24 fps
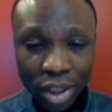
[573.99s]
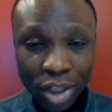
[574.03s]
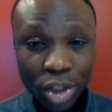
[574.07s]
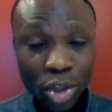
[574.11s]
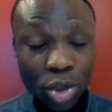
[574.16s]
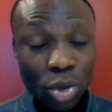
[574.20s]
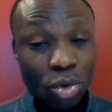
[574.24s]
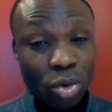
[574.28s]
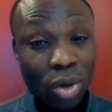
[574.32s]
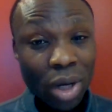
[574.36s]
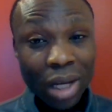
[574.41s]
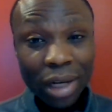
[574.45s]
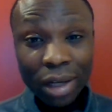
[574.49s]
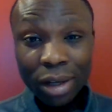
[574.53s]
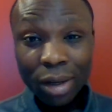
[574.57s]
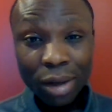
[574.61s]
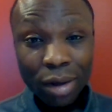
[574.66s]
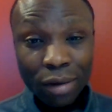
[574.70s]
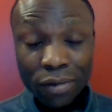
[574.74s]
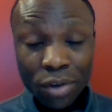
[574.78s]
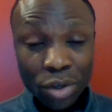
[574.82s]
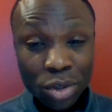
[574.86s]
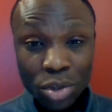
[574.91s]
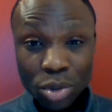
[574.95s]
you know i
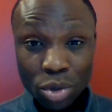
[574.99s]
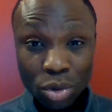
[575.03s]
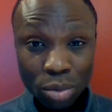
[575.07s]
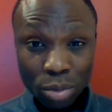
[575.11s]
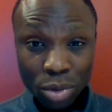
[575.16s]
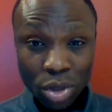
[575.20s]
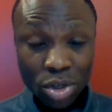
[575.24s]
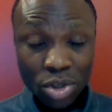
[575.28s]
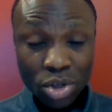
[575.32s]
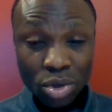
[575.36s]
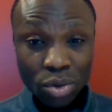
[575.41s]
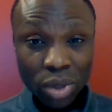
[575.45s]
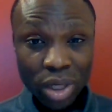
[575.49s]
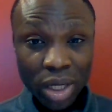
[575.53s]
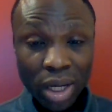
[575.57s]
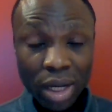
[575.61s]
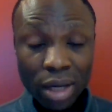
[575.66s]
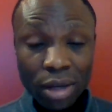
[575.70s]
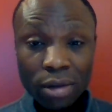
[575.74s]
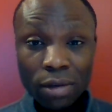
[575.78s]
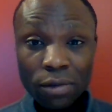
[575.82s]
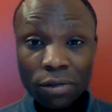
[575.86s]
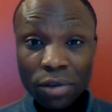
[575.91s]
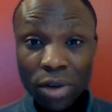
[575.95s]
love you so much
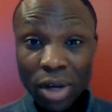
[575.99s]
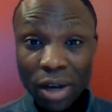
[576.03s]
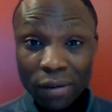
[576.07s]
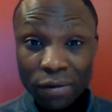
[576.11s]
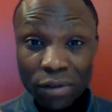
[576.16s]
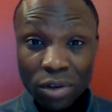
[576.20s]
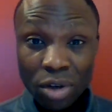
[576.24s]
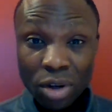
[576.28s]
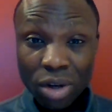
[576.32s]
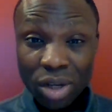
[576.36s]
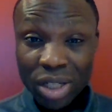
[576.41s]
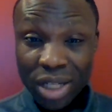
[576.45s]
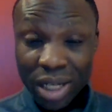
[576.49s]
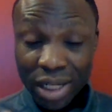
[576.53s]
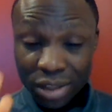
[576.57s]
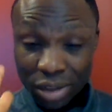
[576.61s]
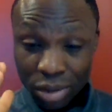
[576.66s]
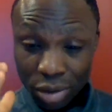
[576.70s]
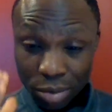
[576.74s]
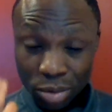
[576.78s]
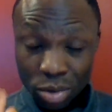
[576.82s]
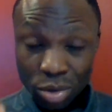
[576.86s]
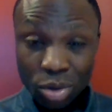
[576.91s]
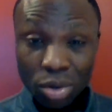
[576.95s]
okay if you have not yet
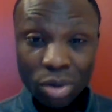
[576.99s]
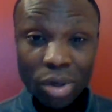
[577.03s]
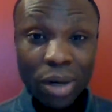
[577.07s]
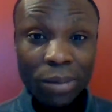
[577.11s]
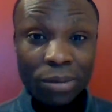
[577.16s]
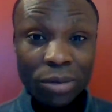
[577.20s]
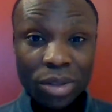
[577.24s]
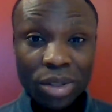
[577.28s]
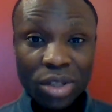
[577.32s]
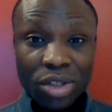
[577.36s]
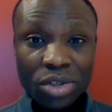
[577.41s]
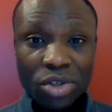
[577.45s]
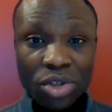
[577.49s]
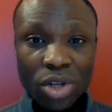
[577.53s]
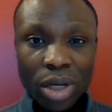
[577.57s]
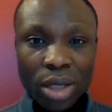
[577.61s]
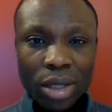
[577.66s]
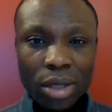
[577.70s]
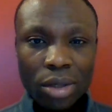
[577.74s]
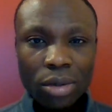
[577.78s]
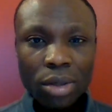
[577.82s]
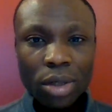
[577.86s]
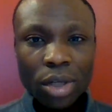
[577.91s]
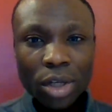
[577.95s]
subscribed to this
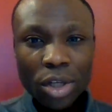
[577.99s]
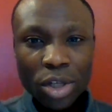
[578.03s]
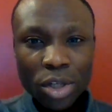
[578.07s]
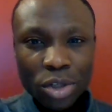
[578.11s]
channel